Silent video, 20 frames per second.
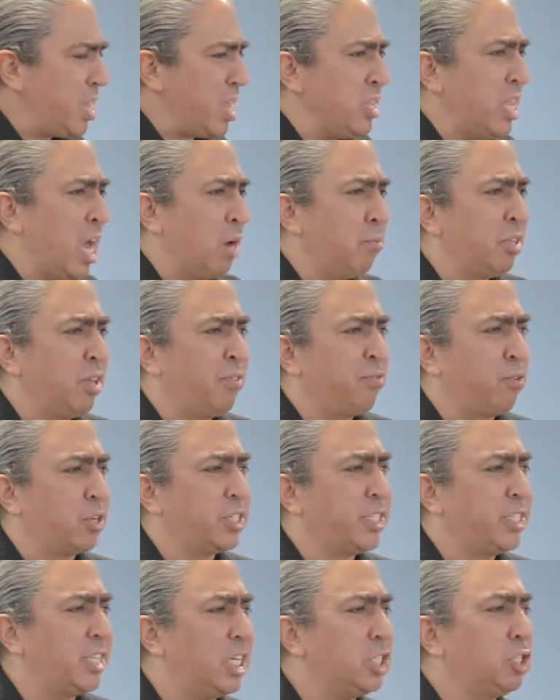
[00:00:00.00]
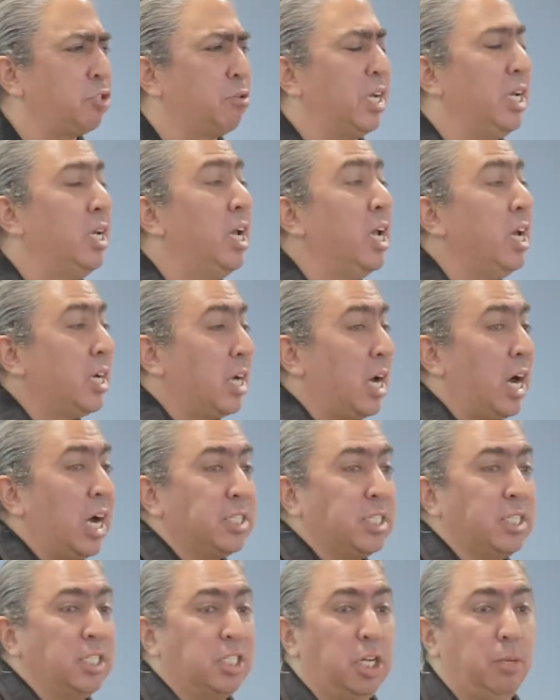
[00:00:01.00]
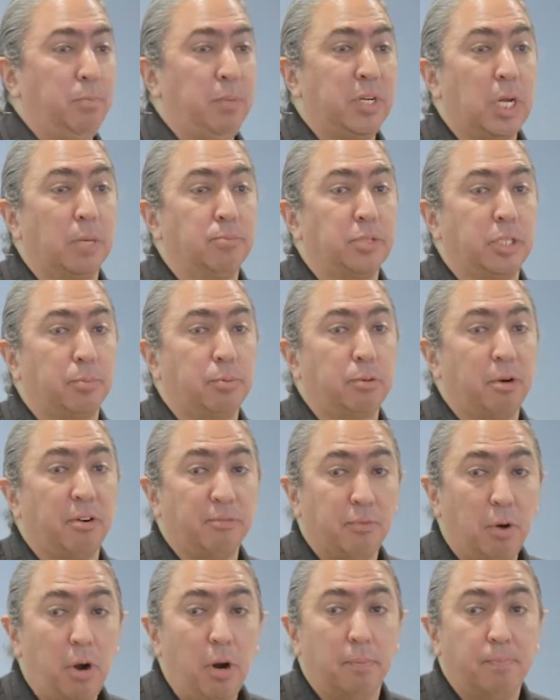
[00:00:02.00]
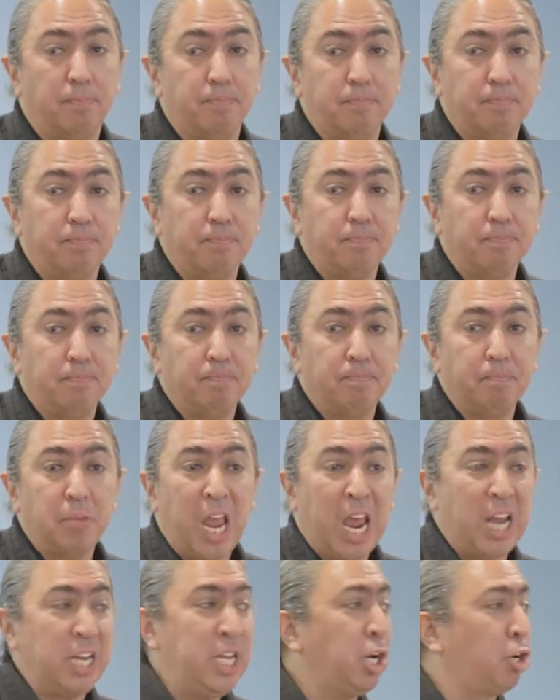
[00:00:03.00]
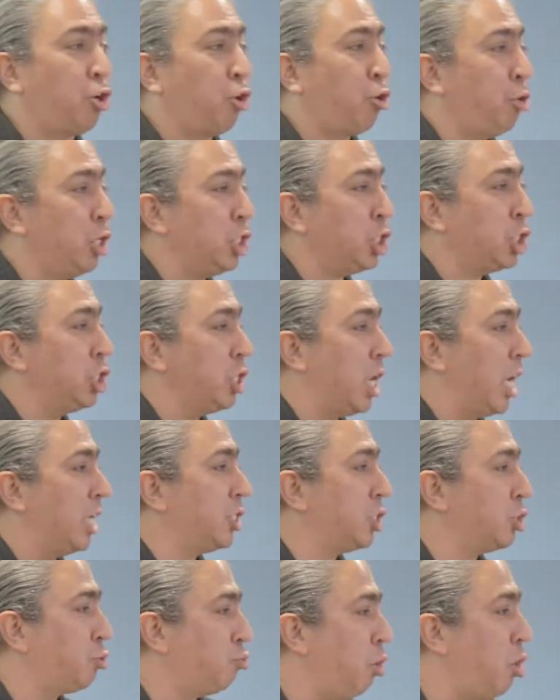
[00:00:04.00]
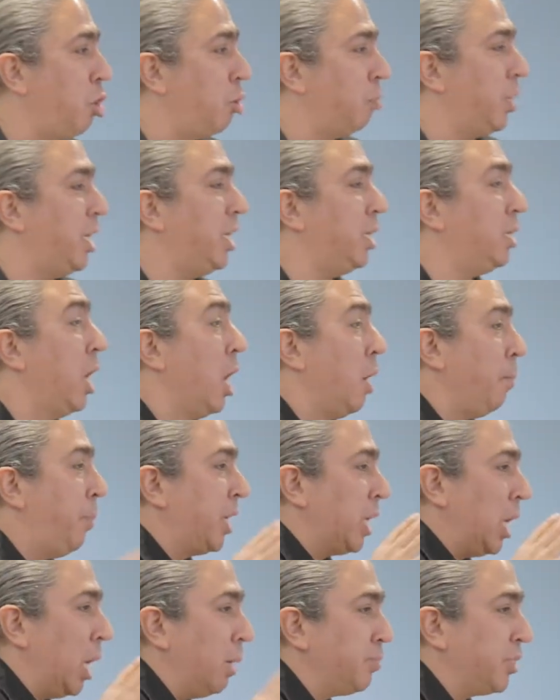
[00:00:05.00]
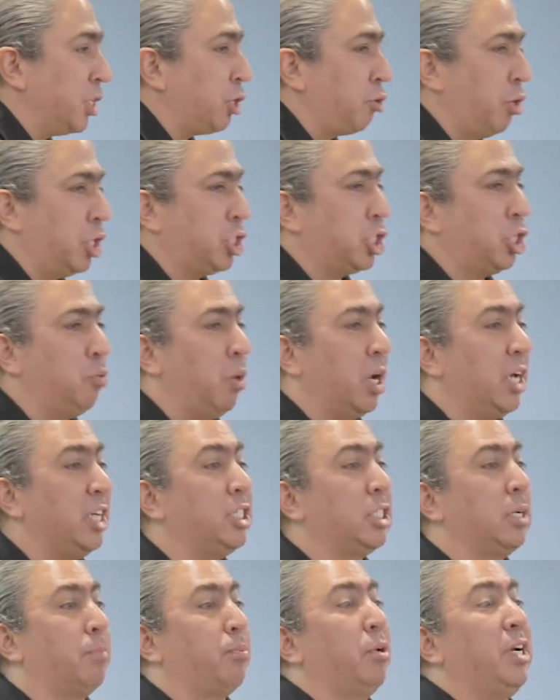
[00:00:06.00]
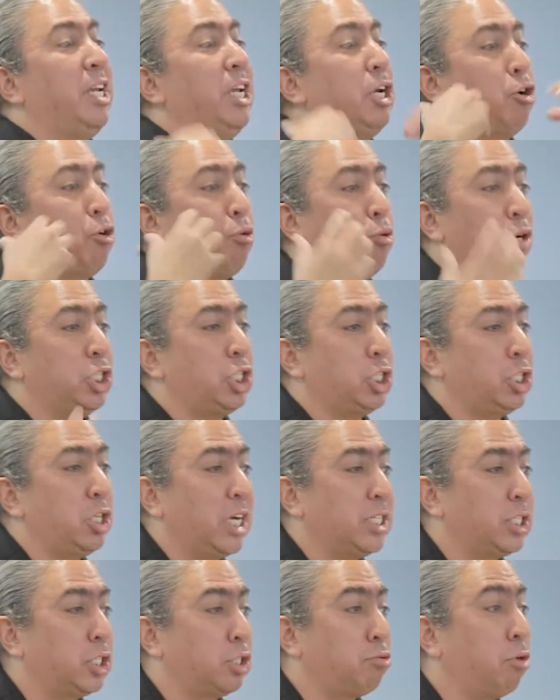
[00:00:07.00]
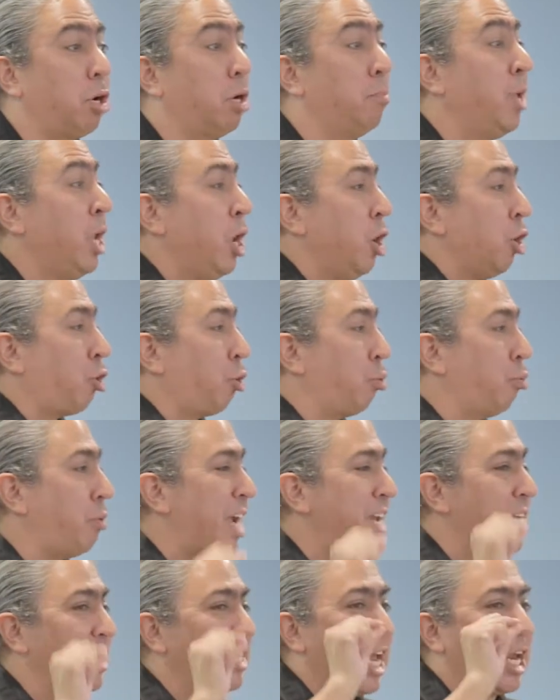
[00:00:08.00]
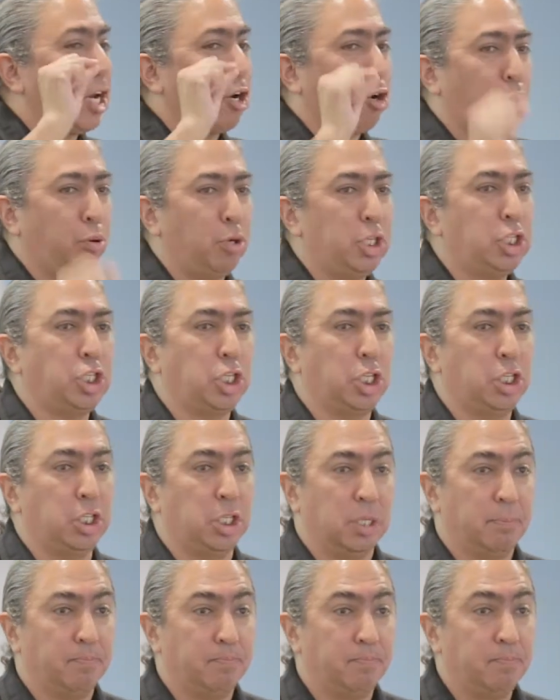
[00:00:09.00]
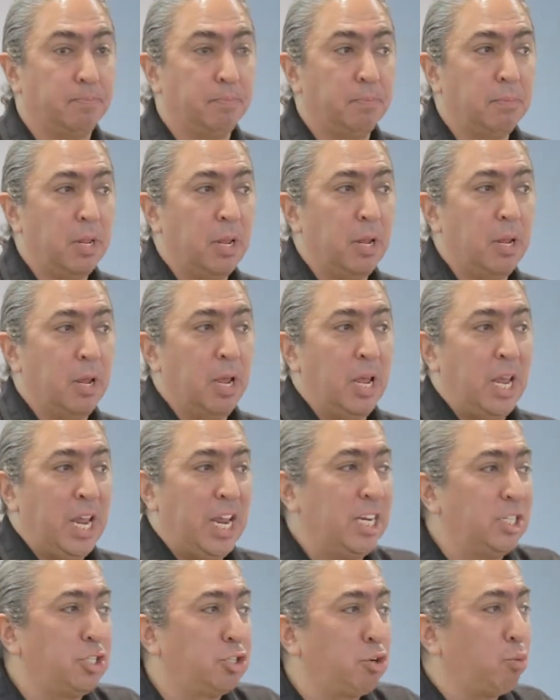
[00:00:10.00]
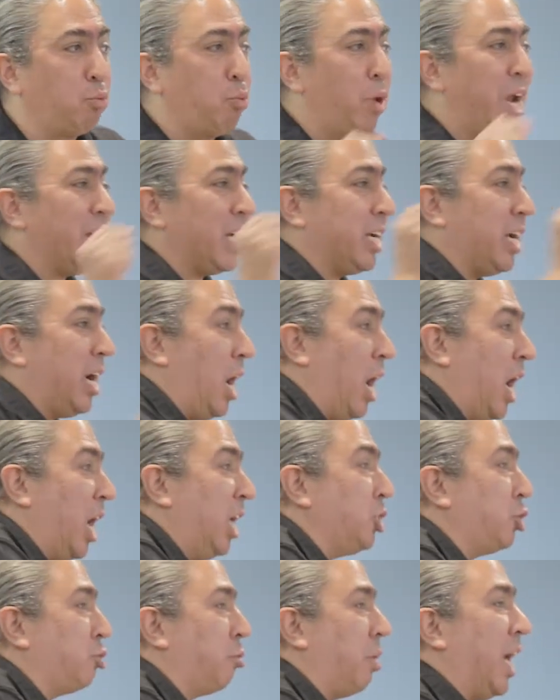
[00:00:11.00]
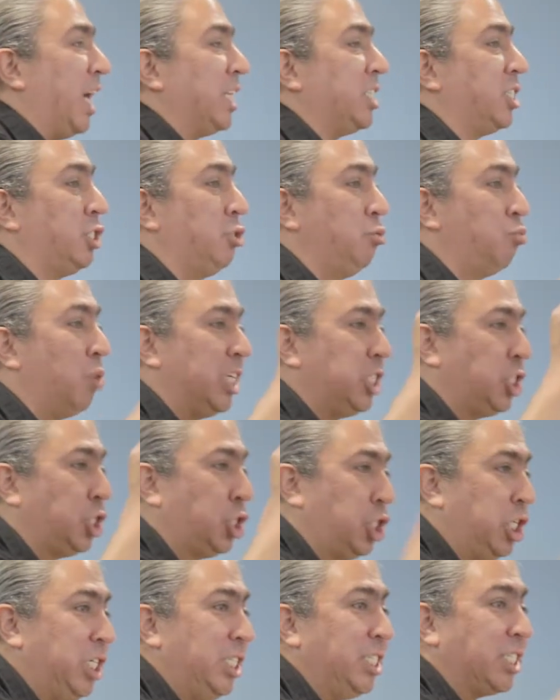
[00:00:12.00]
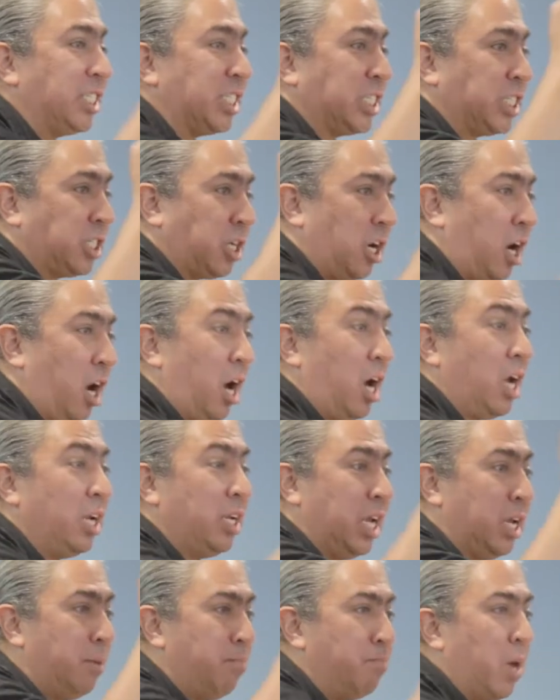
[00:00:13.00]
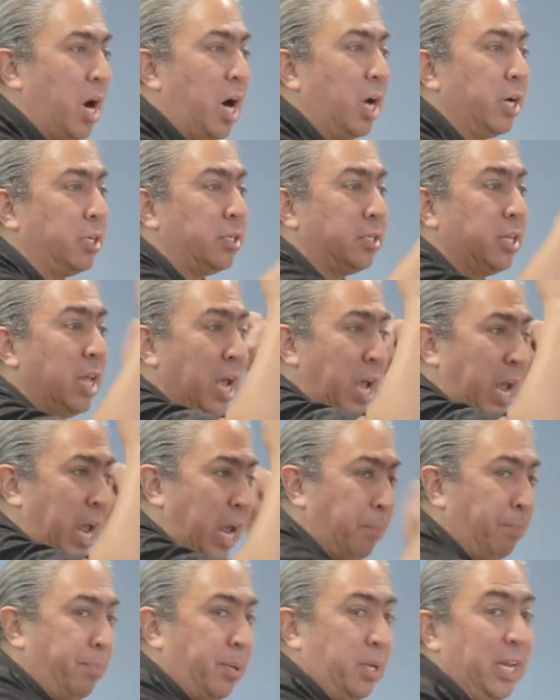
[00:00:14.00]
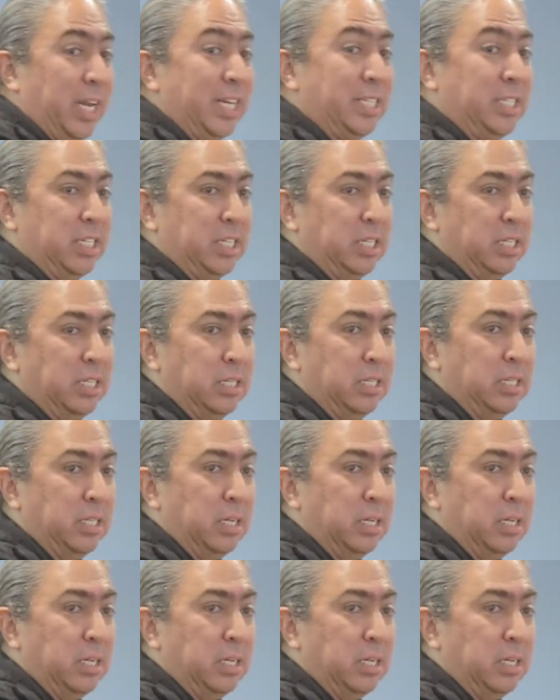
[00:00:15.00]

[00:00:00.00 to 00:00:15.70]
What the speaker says: Now, in the 4th century, Constantine becomes emperor of Rome. And he Christianizes Rome. He becomes a Christian while he's emperor, and he Christianizes Rome, creating a Christendom in direct contrast to what Jesus taught and modeled and planted.